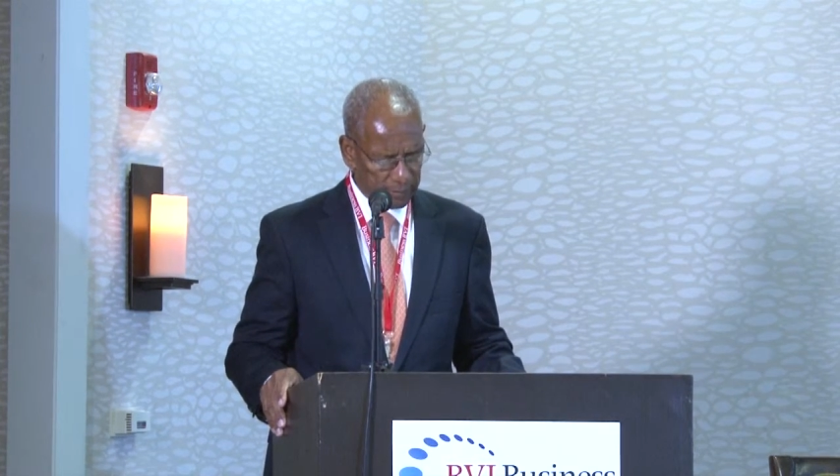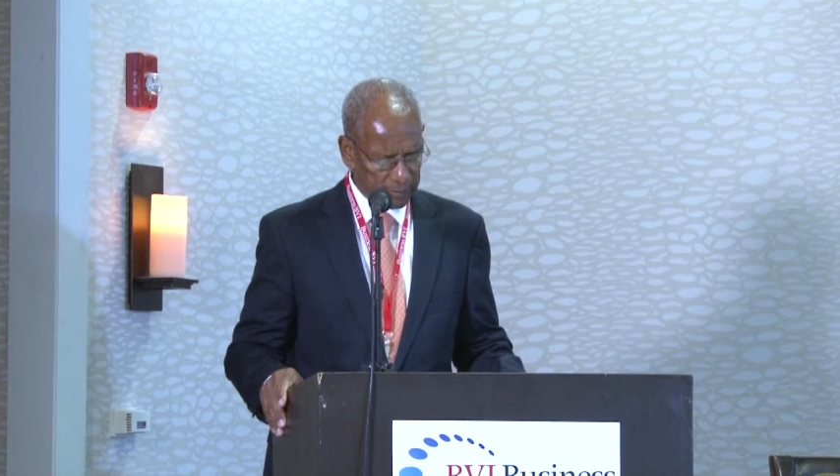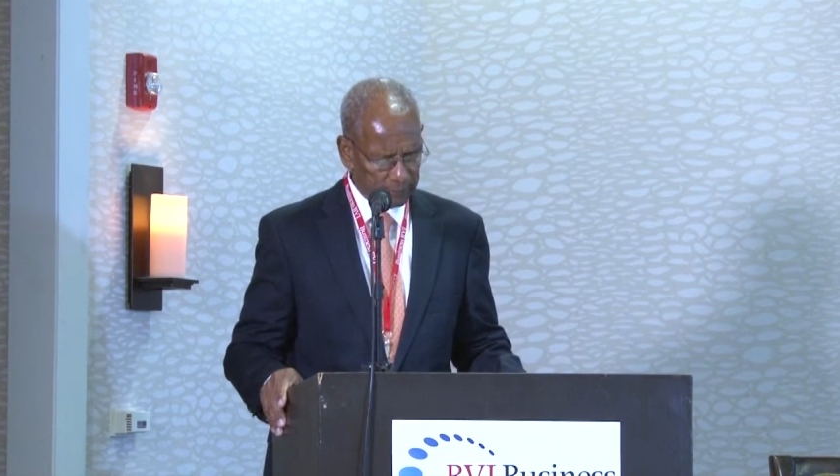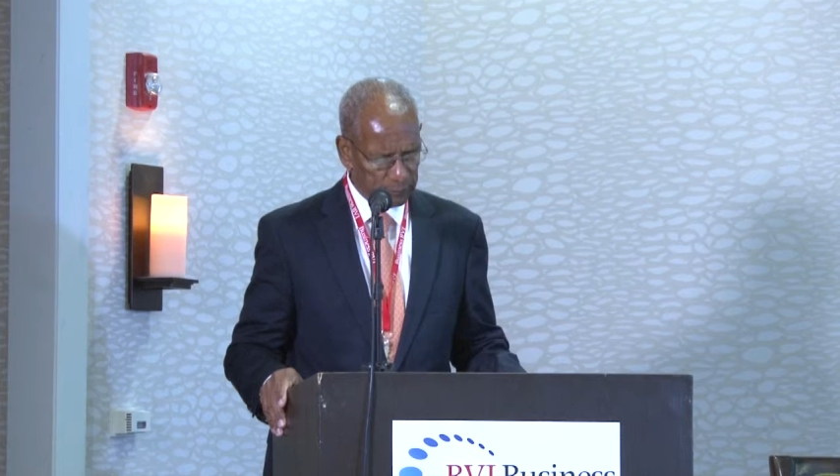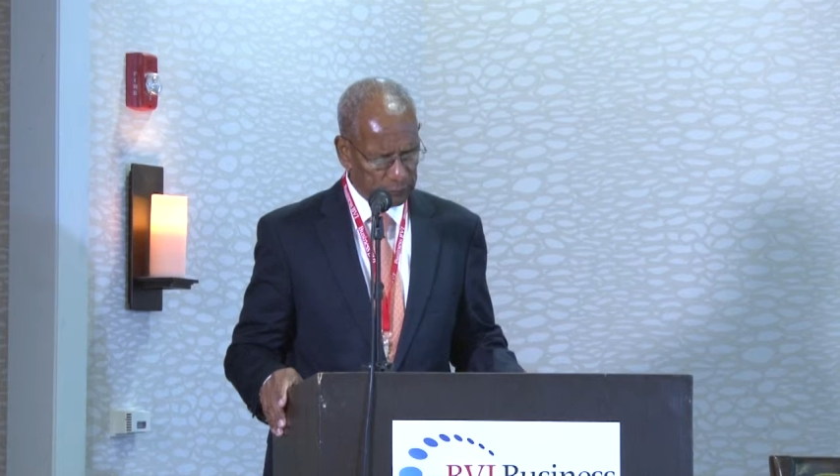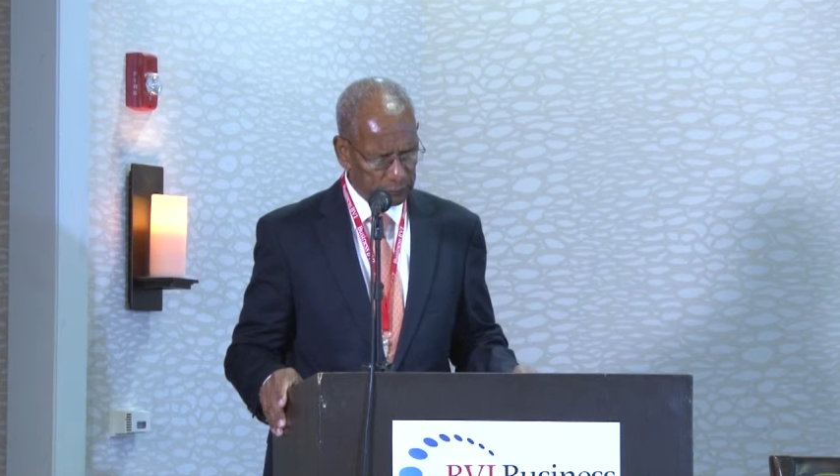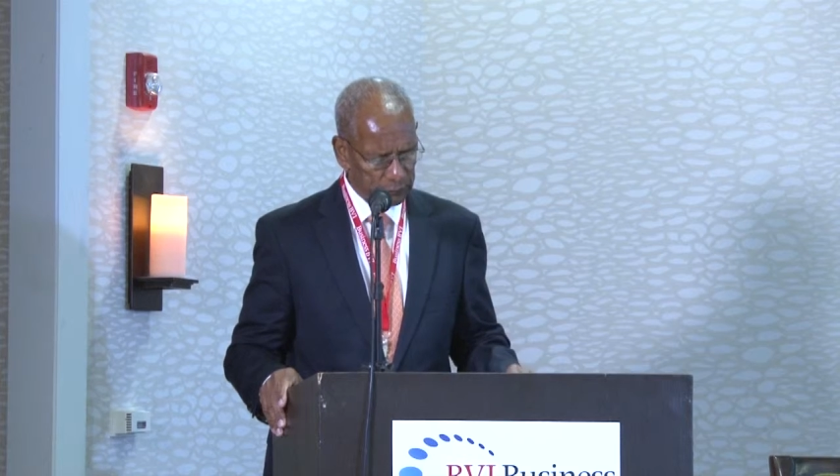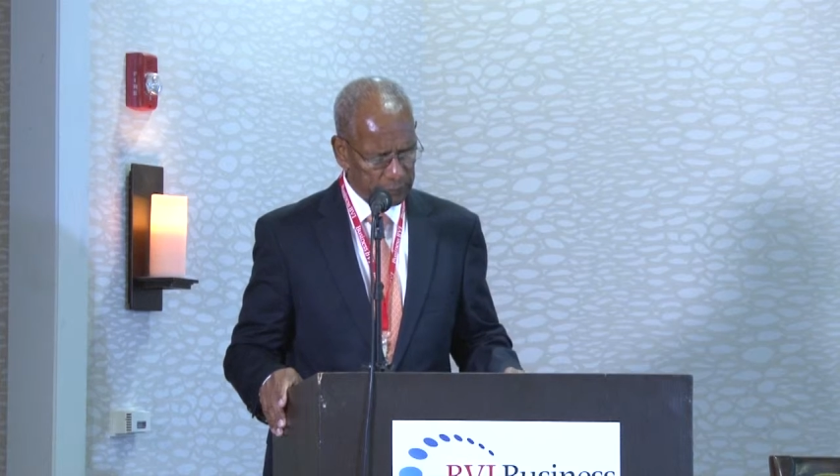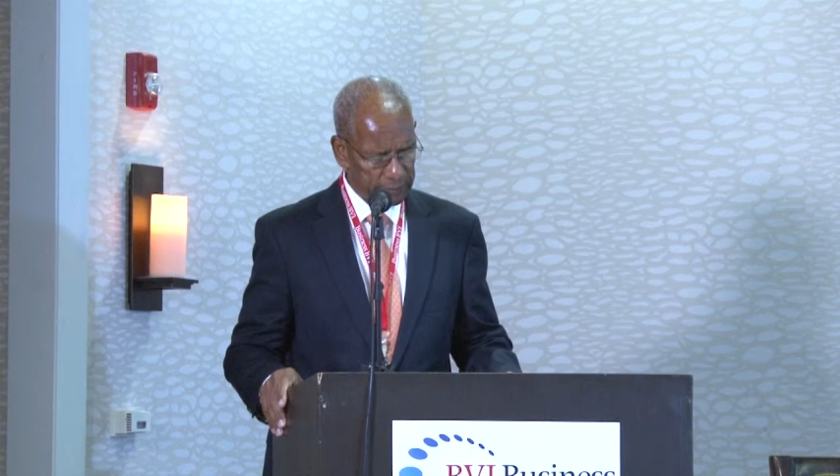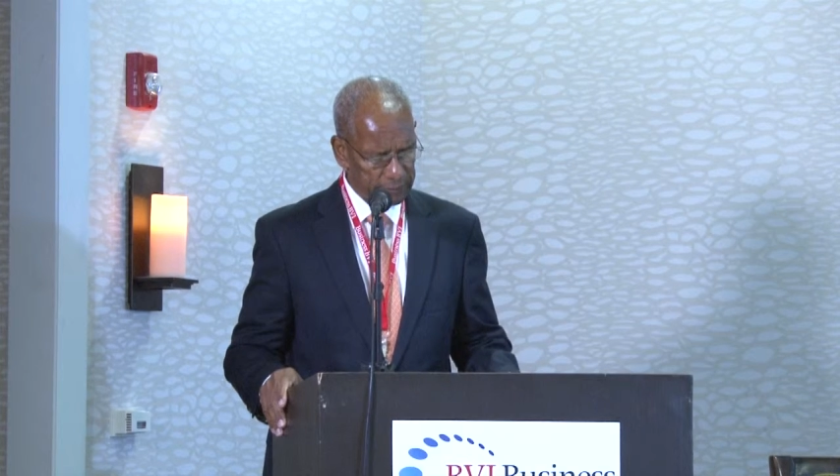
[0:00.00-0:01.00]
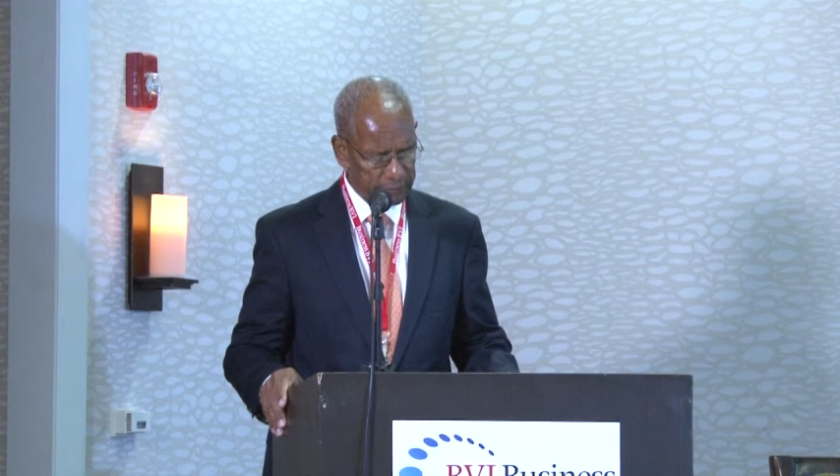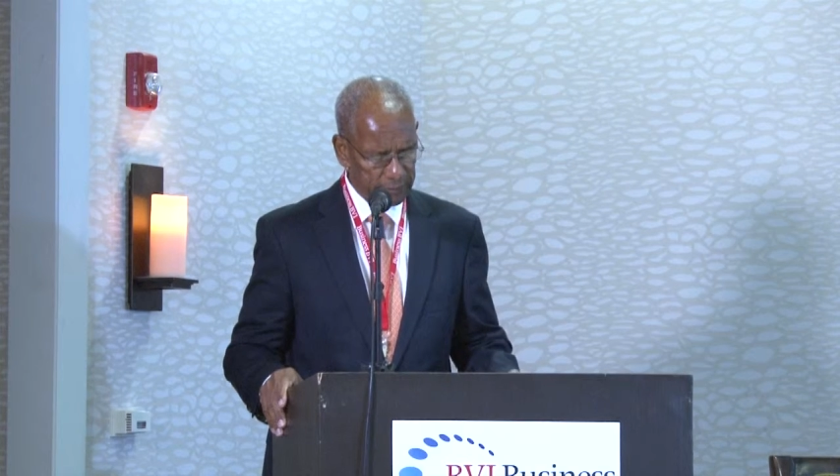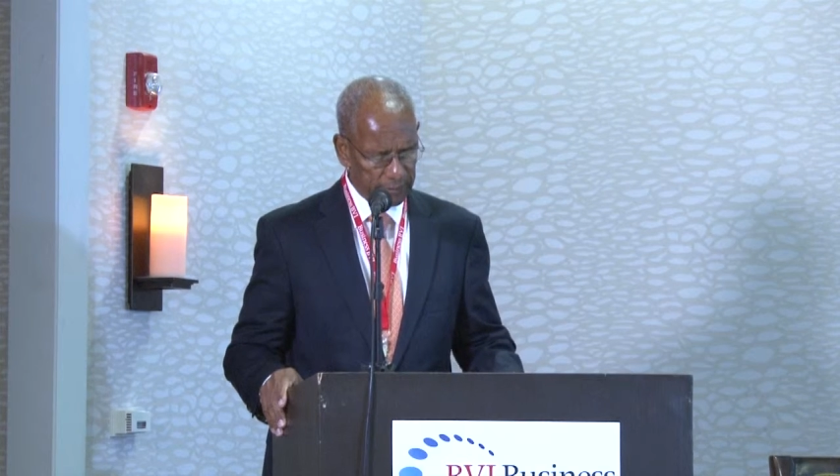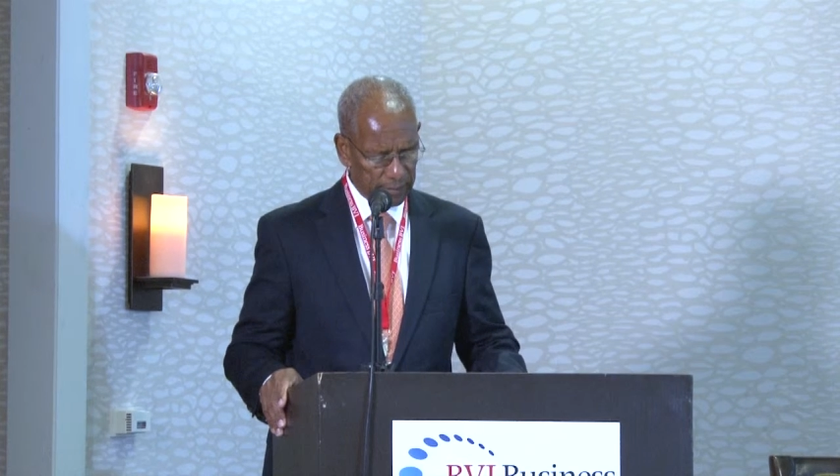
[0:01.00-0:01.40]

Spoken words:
are able to do this